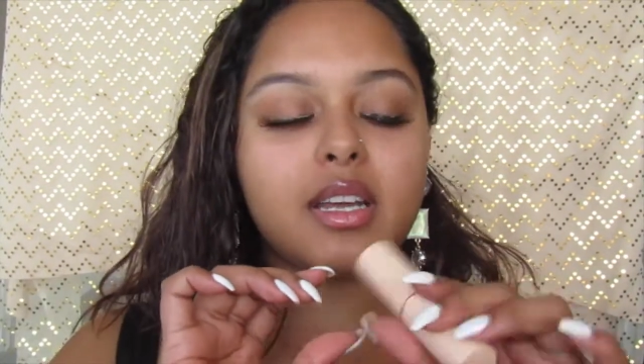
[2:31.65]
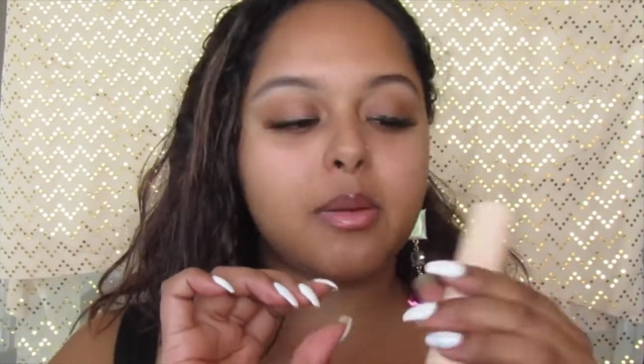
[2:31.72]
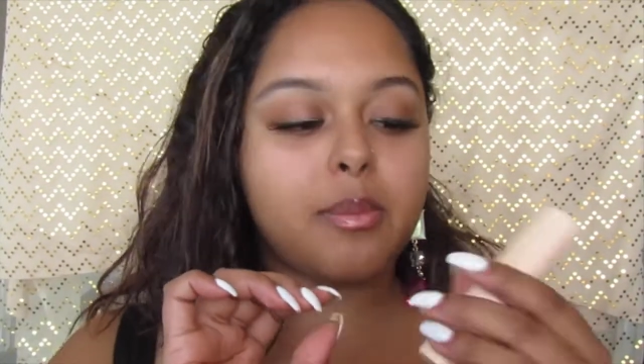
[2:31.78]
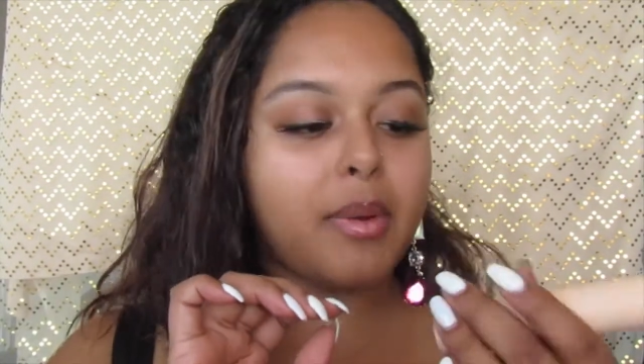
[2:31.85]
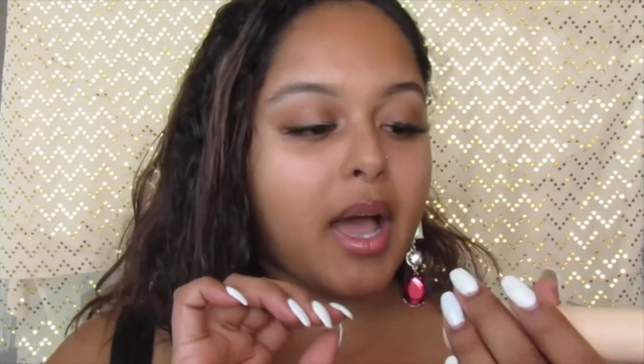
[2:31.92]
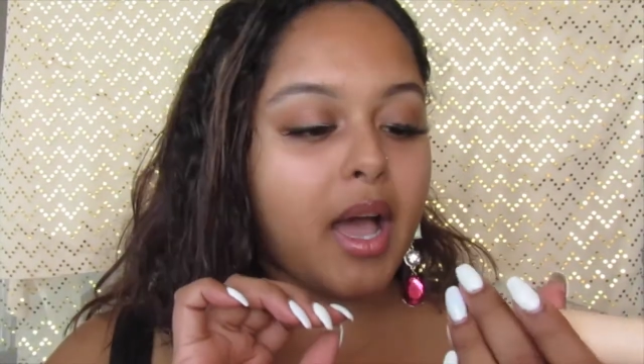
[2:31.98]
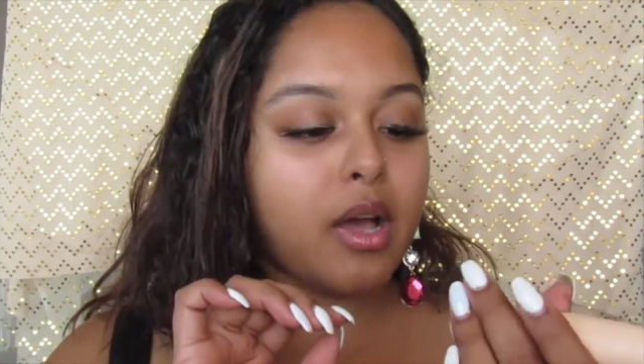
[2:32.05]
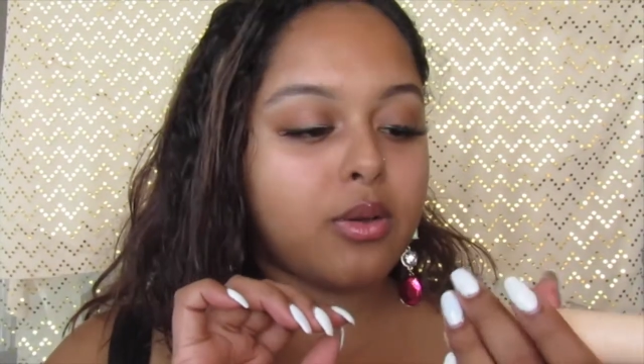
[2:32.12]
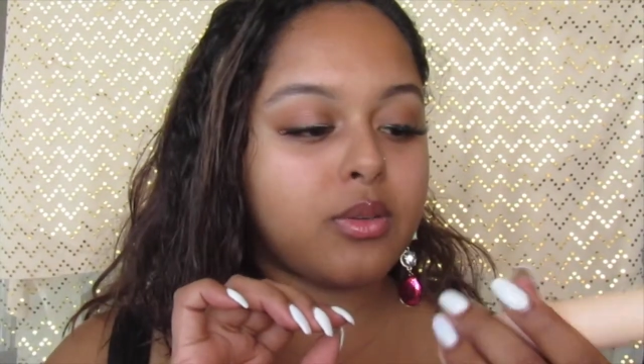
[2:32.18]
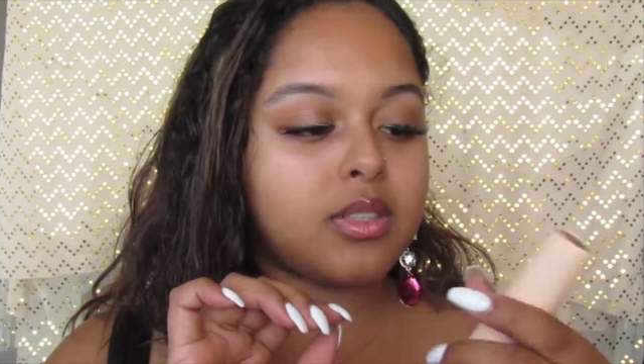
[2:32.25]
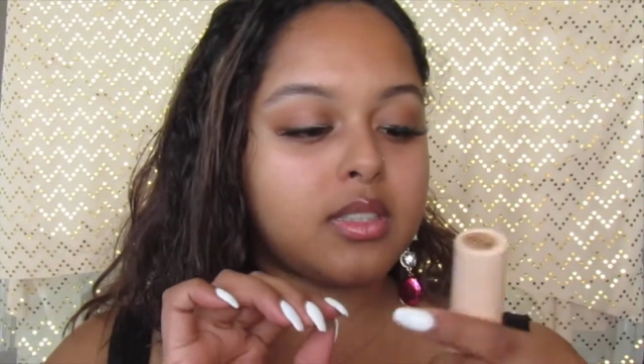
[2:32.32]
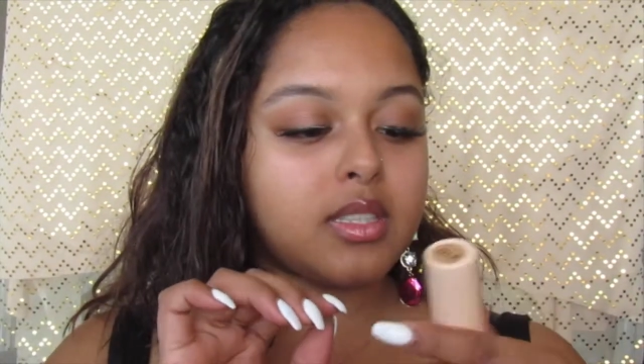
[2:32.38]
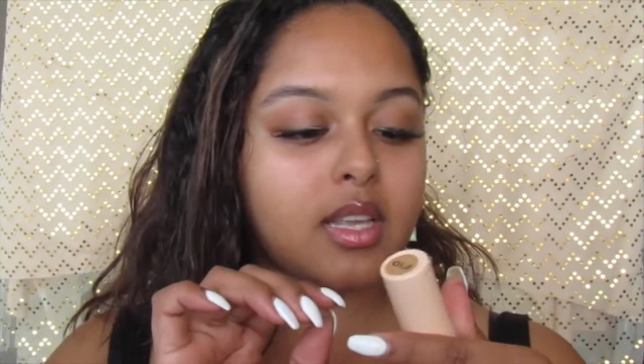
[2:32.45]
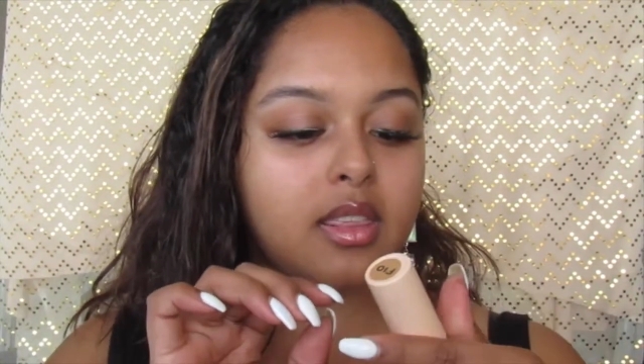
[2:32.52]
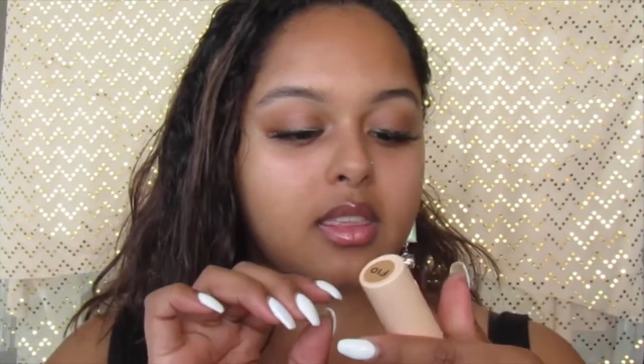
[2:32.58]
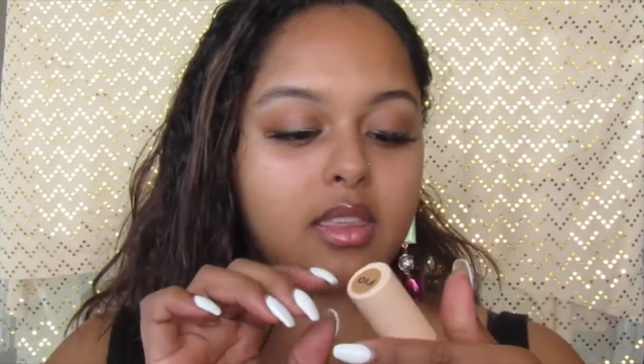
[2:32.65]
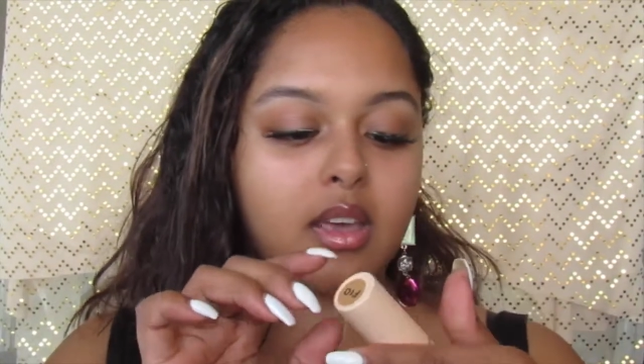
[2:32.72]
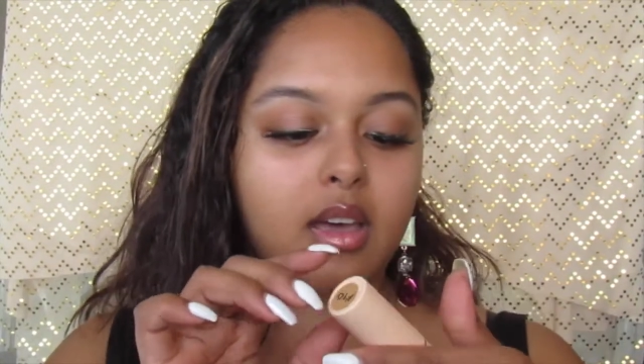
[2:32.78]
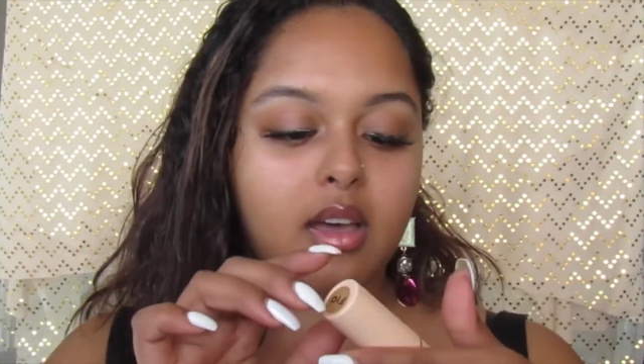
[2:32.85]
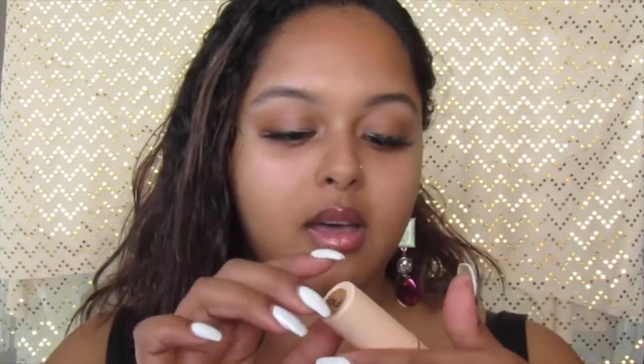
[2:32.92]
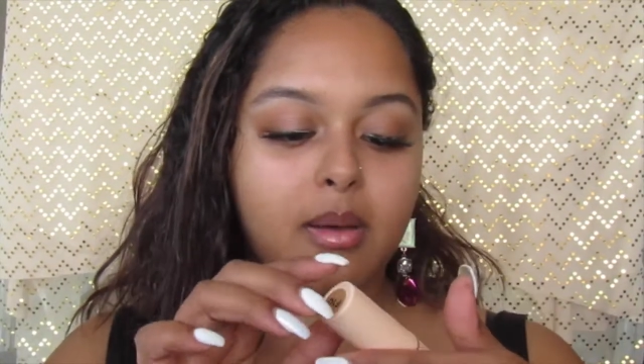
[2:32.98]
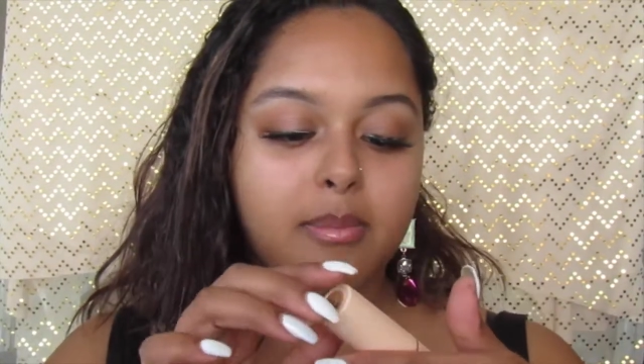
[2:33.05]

about the